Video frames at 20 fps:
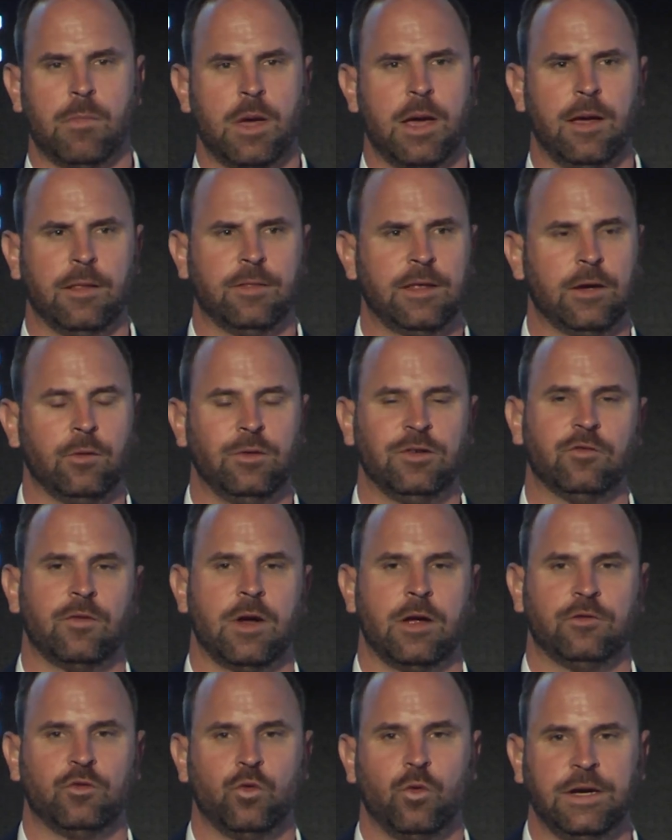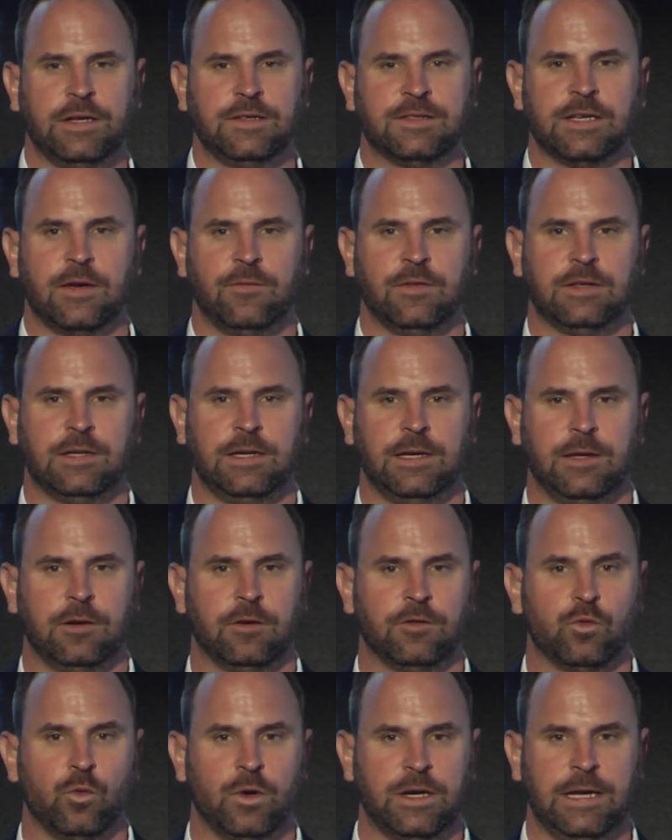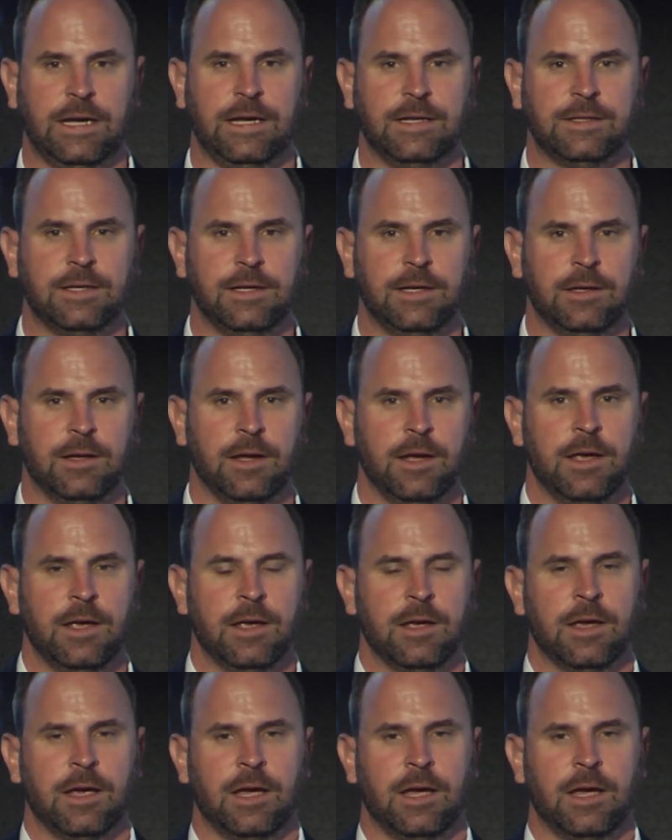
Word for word: I think it was around 2017 or 2018,